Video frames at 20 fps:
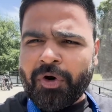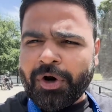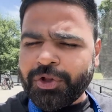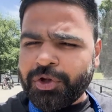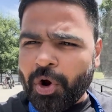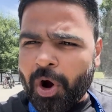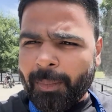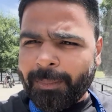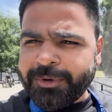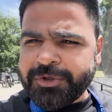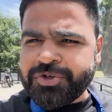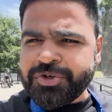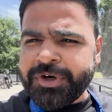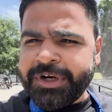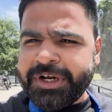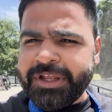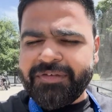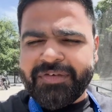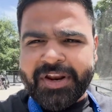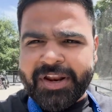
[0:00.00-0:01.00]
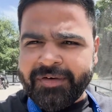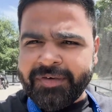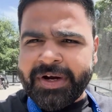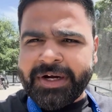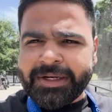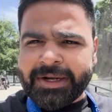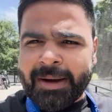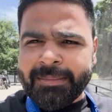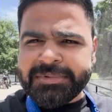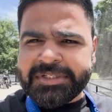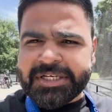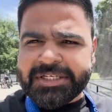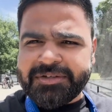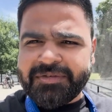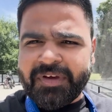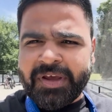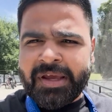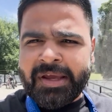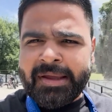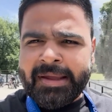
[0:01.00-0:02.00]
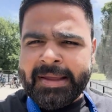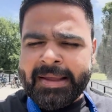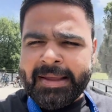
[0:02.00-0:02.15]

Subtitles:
the opportunity whenever it comes his way.